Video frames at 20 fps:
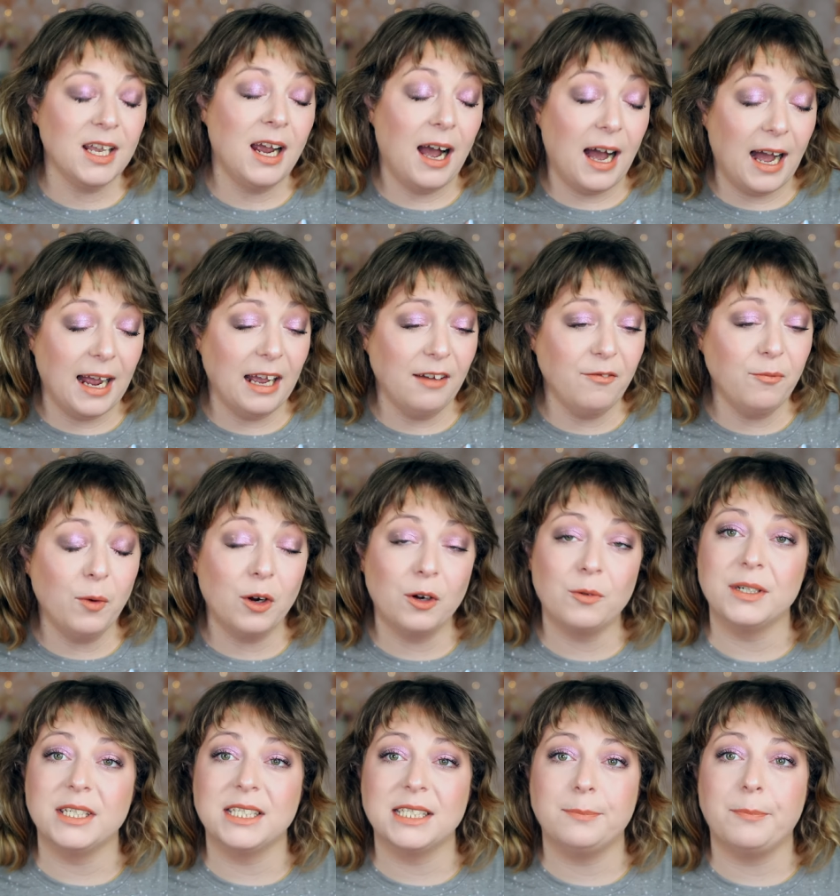I have more
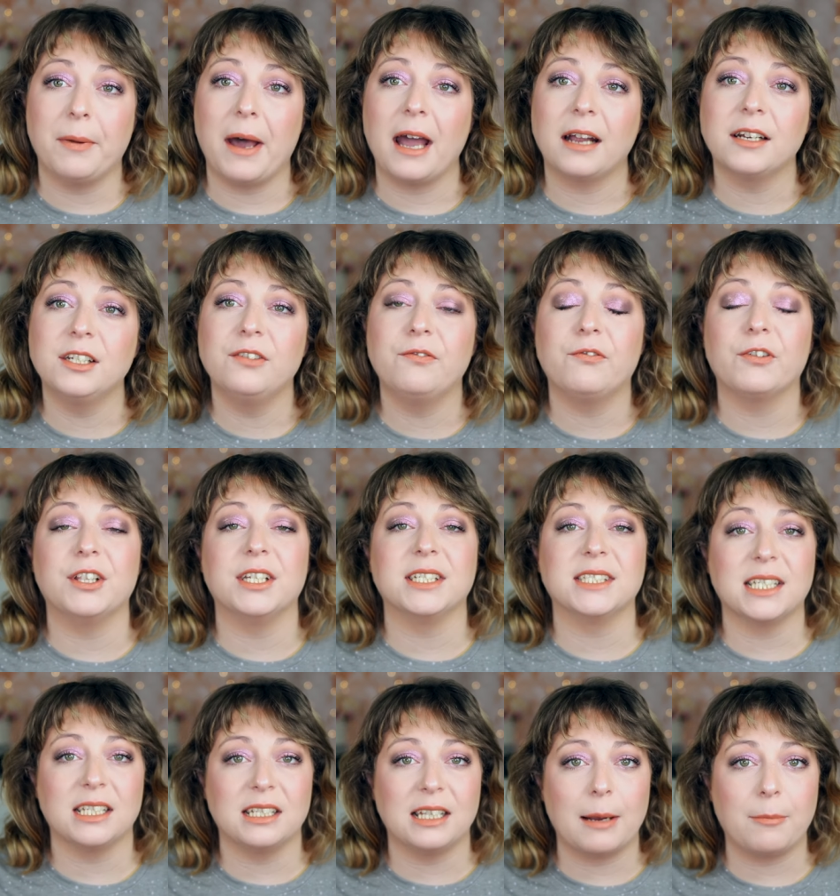respect for the
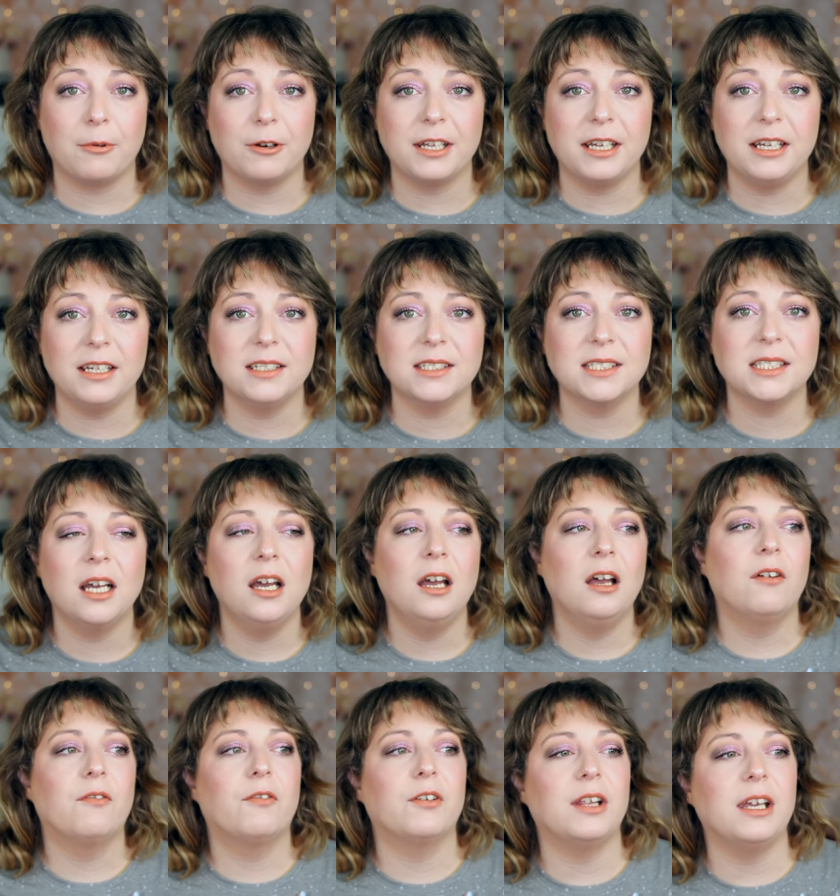celebrities,
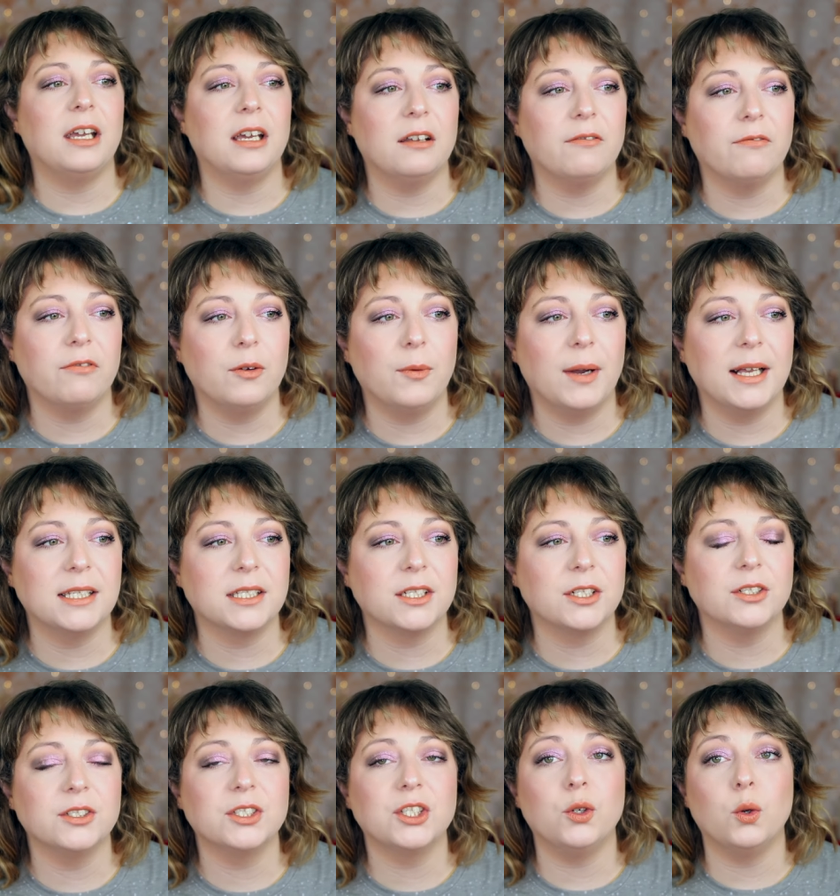for the
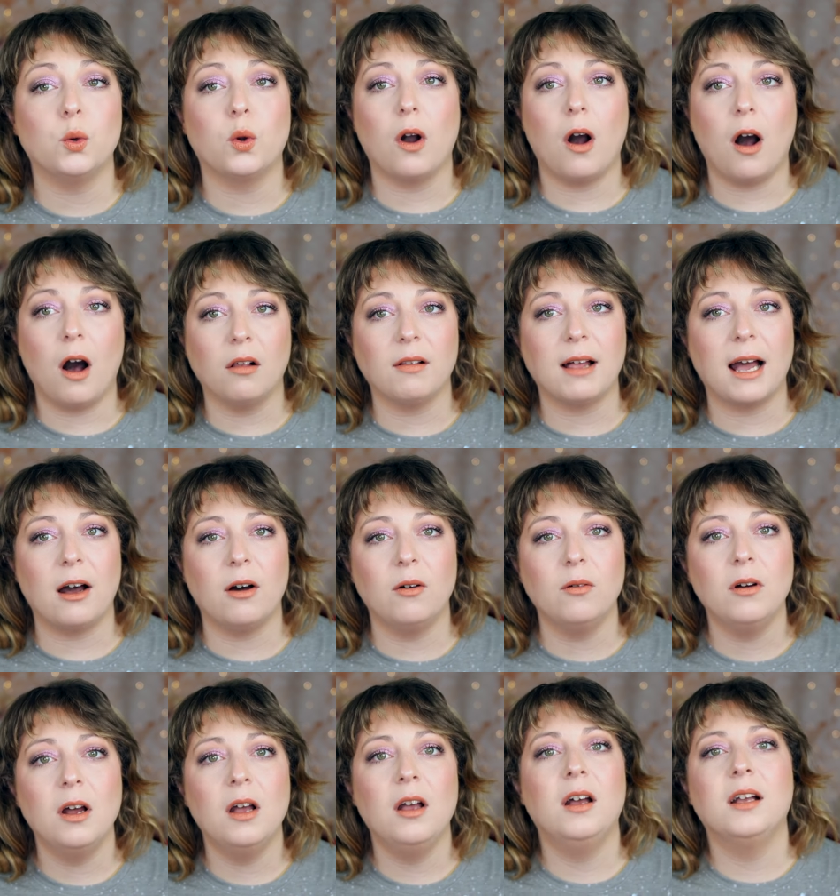influencers who call
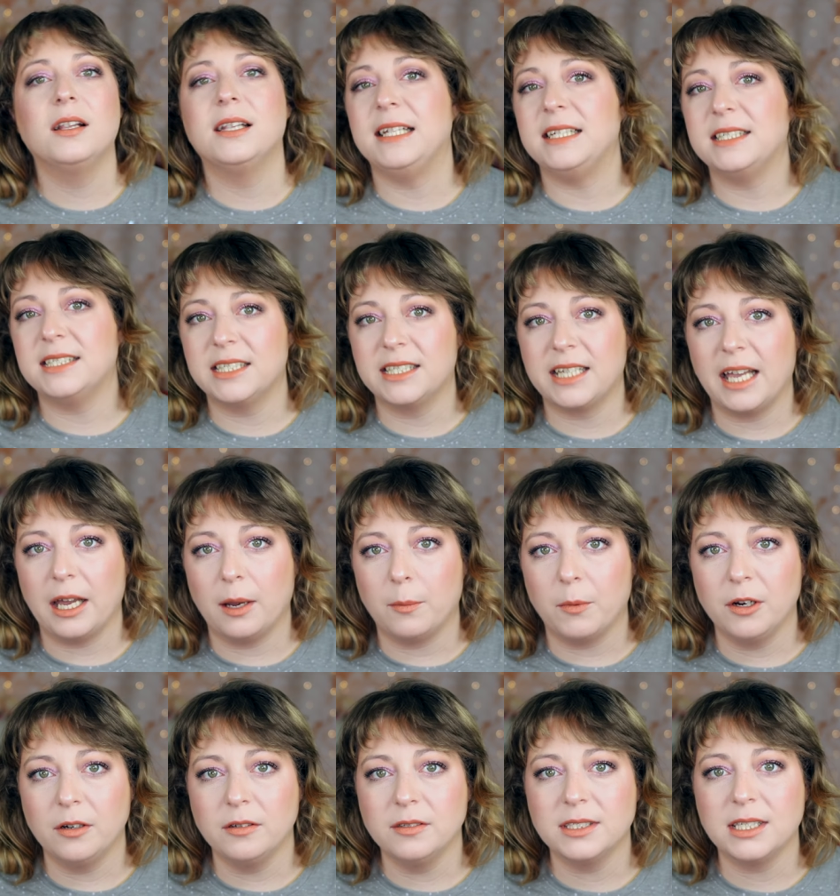out these
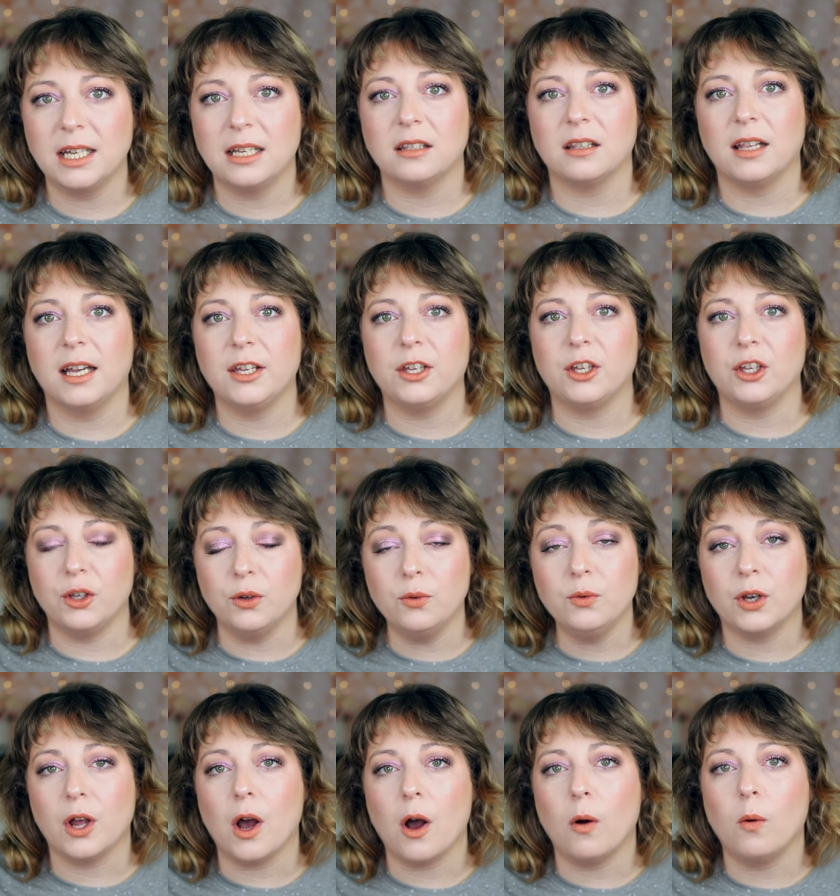scammers and let you
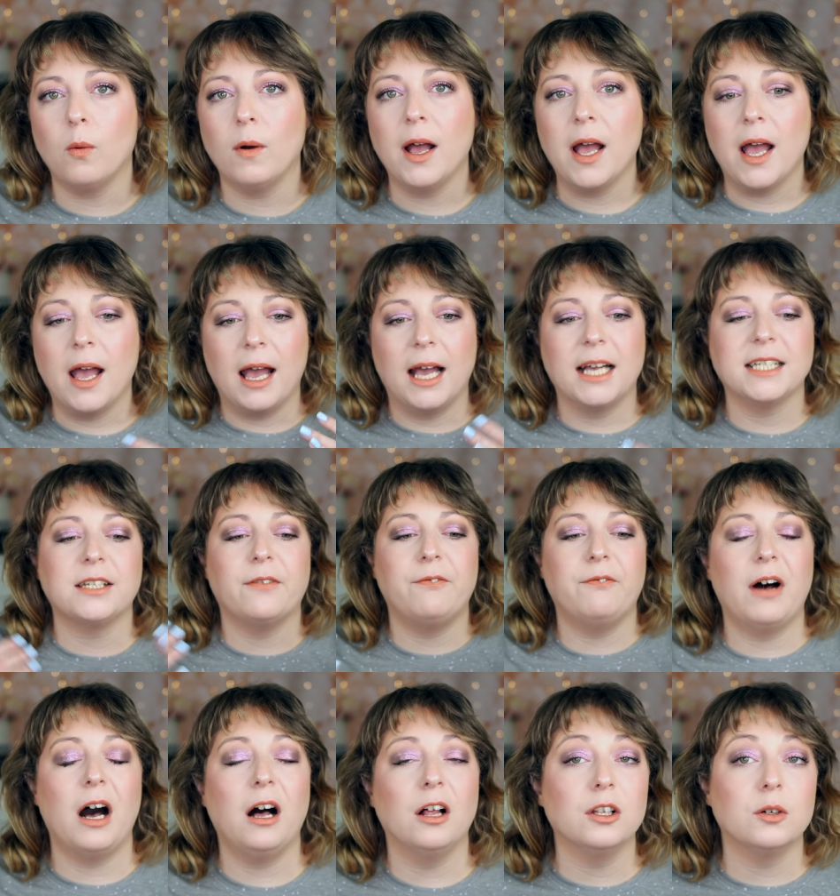know as a
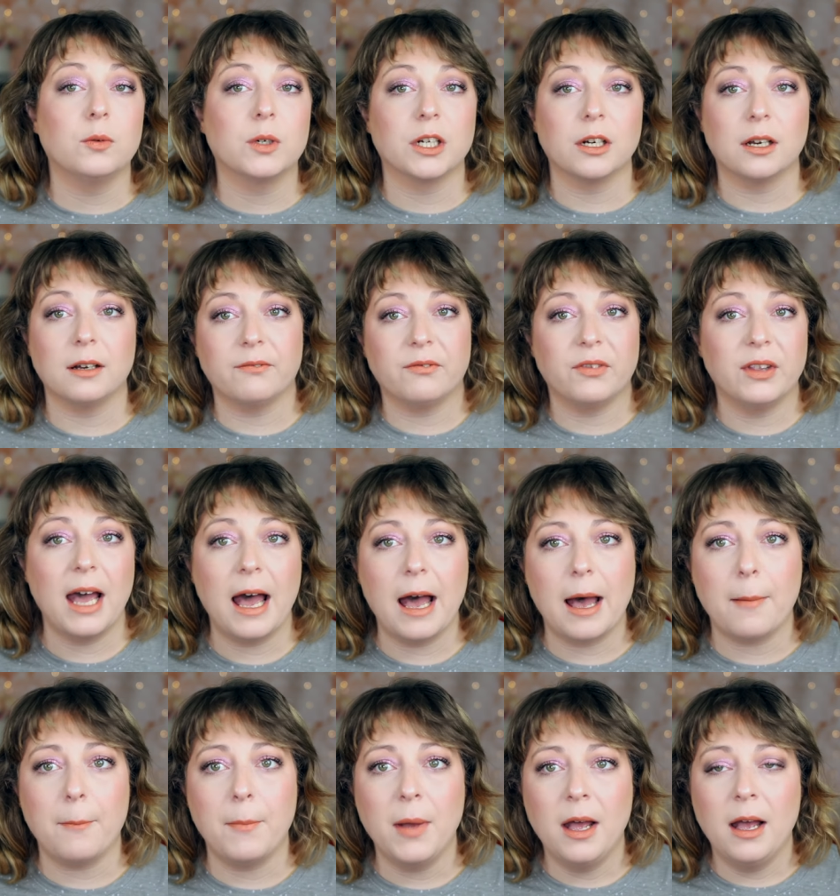follower of
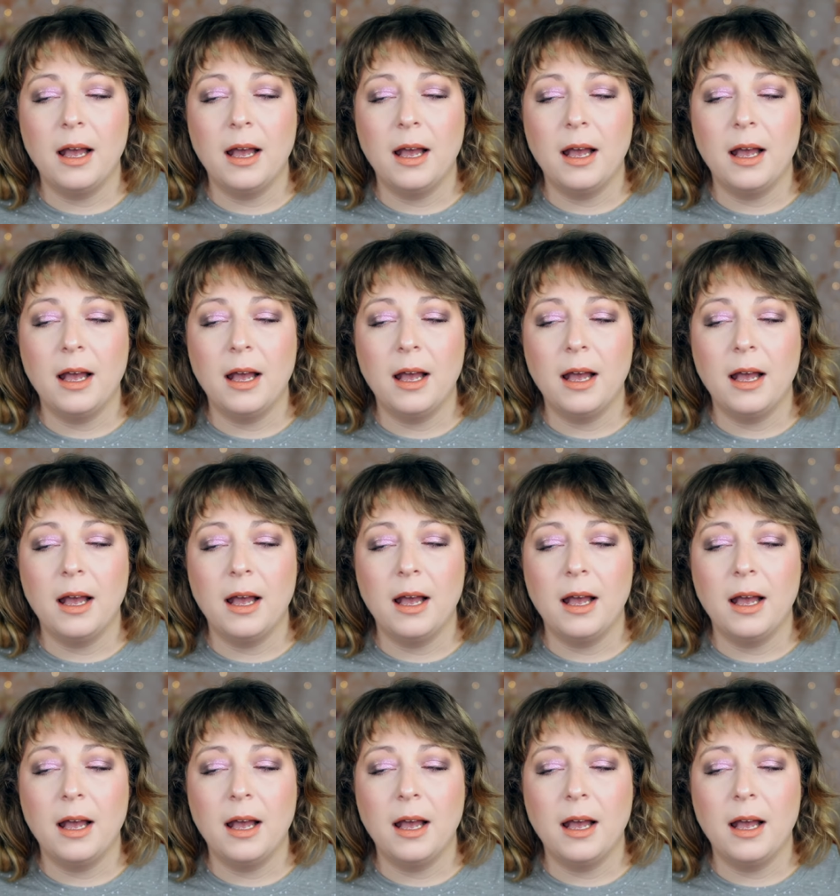them